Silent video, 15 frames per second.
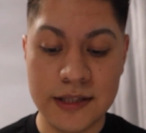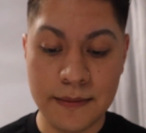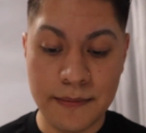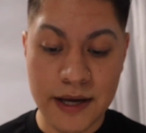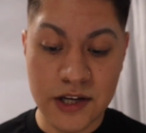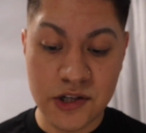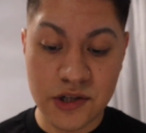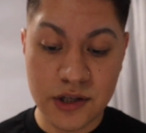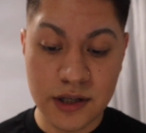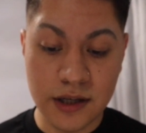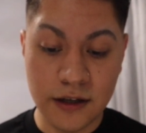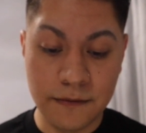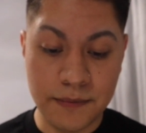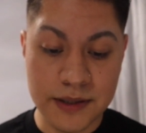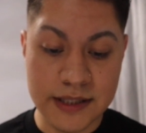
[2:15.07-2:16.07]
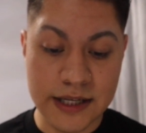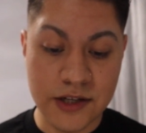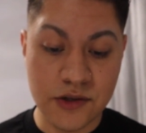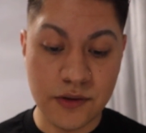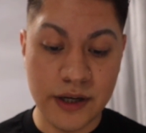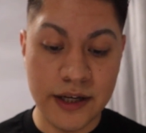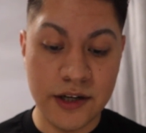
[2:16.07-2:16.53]
a measure of
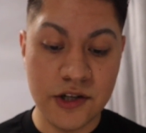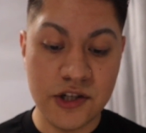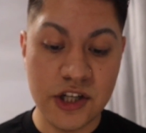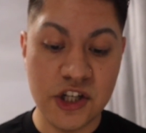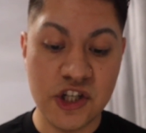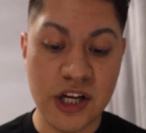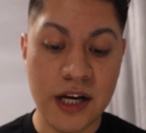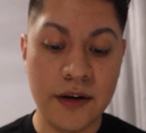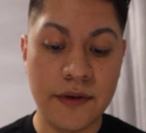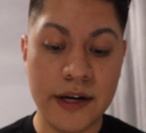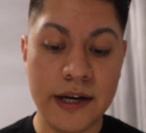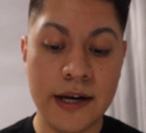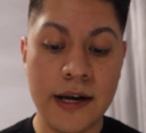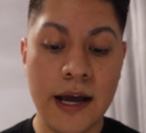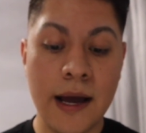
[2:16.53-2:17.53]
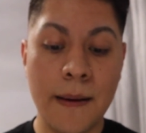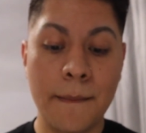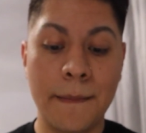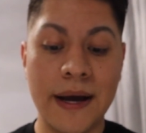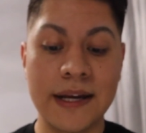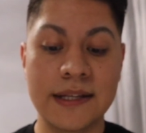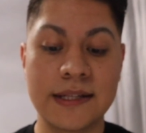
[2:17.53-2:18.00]
potential energy generated
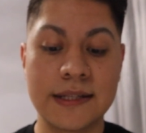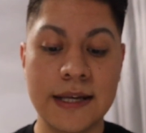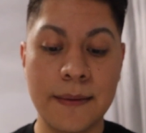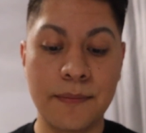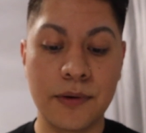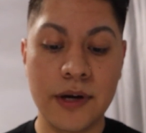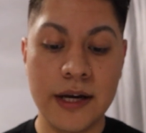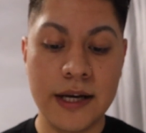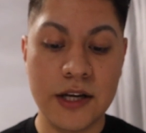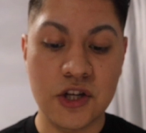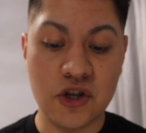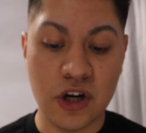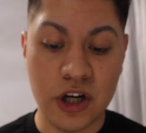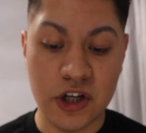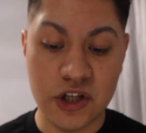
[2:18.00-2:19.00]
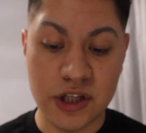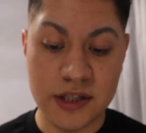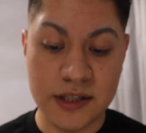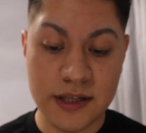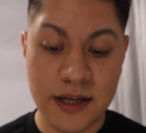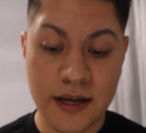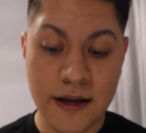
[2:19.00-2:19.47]
by separated
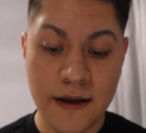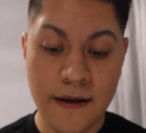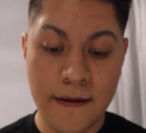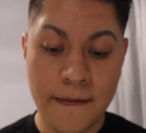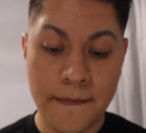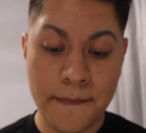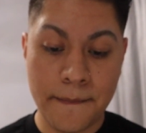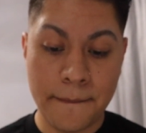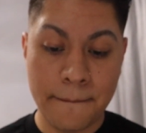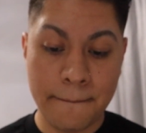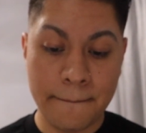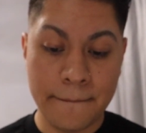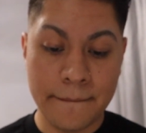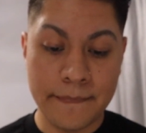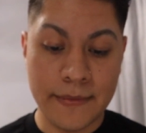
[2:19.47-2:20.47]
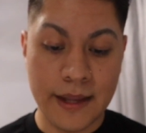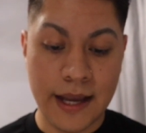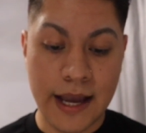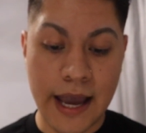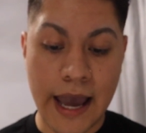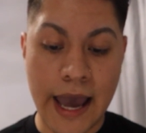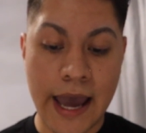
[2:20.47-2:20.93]
charges.
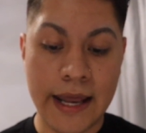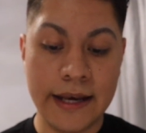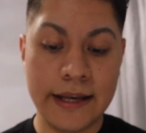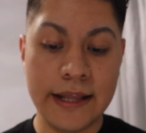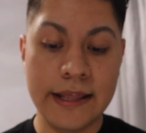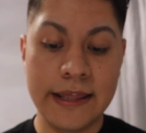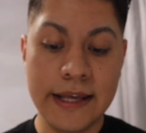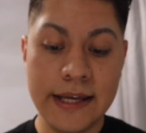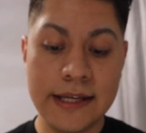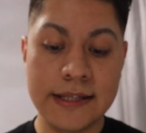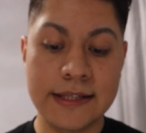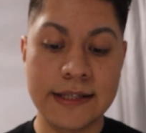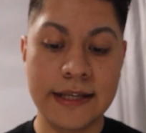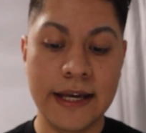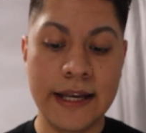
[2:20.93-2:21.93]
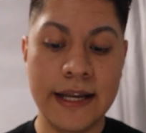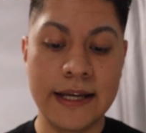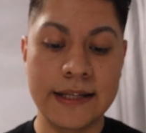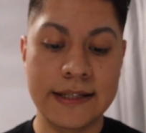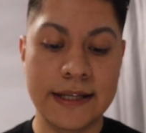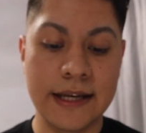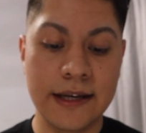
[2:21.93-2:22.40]
And this in
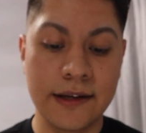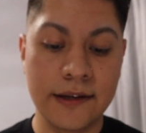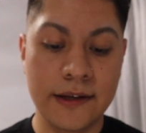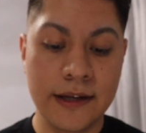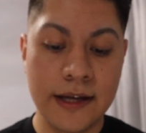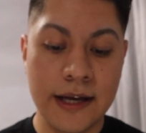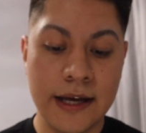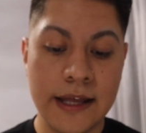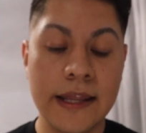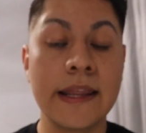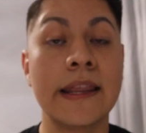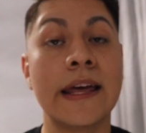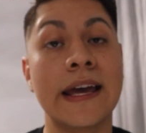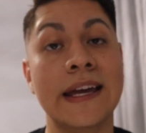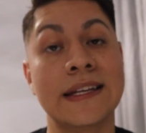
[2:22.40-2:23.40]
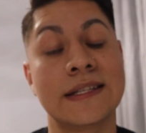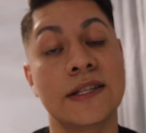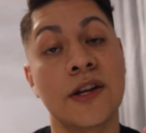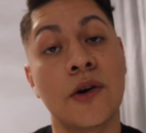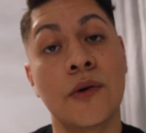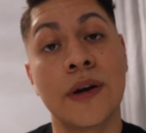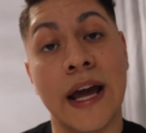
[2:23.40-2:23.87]
a cell is
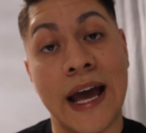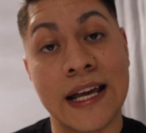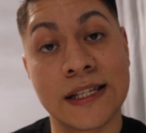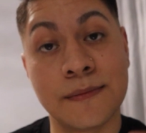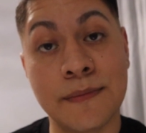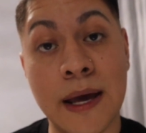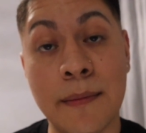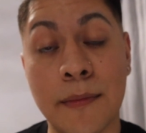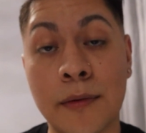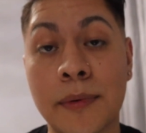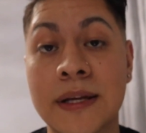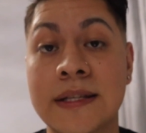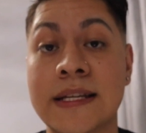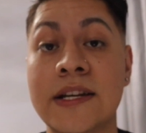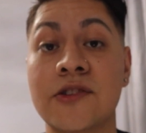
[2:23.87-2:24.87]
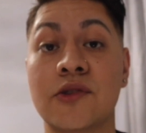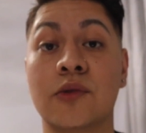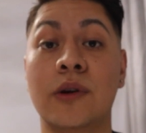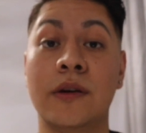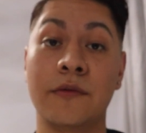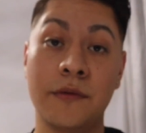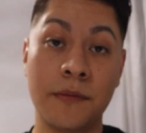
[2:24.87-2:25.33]
known as membrane
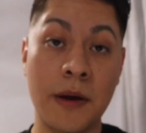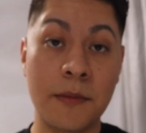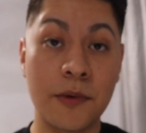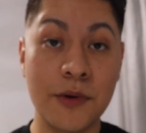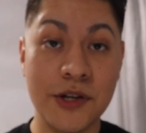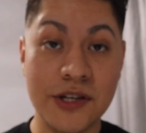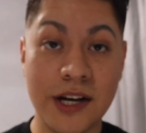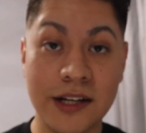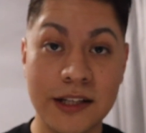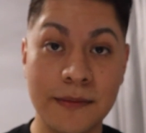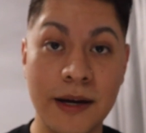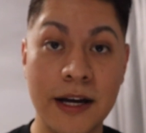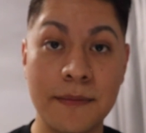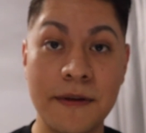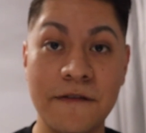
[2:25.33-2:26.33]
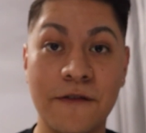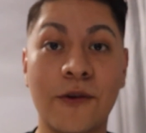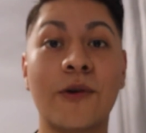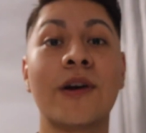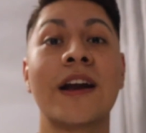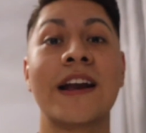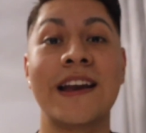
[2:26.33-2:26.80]
potential. Remember we talked about it
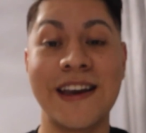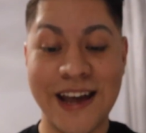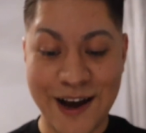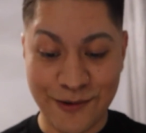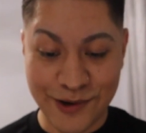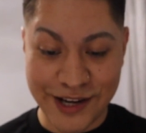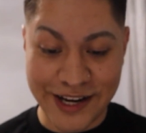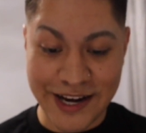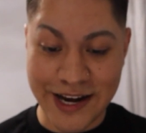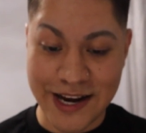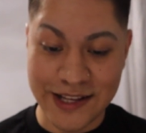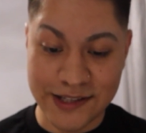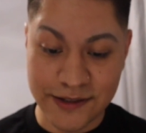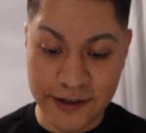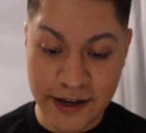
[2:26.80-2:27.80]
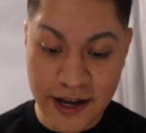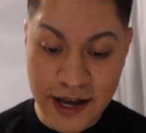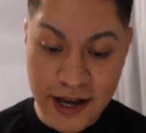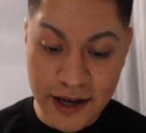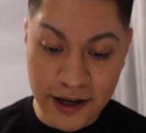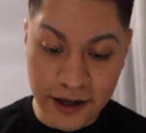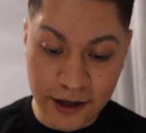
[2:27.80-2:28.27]
before? Now we're getting into it.
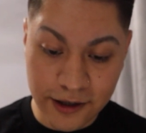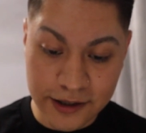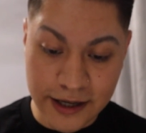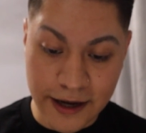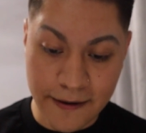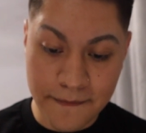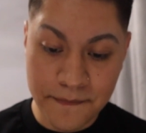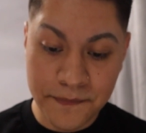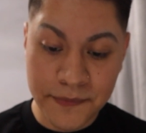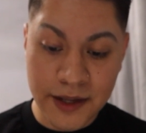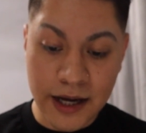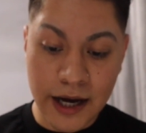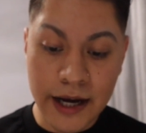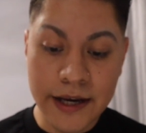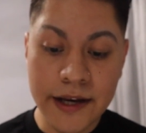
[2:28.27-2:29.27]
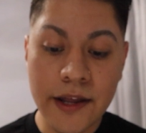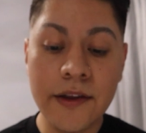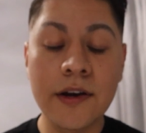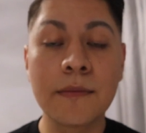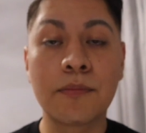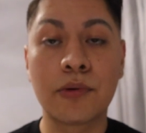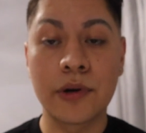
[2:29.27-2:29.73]
Okay,
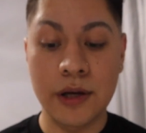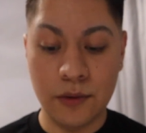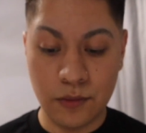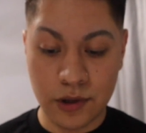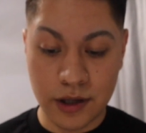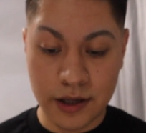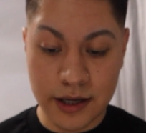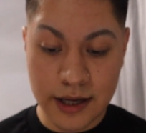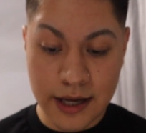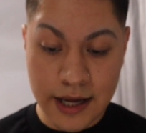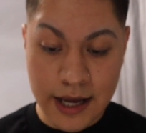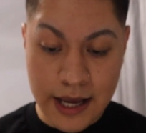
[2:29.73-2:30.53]
another important word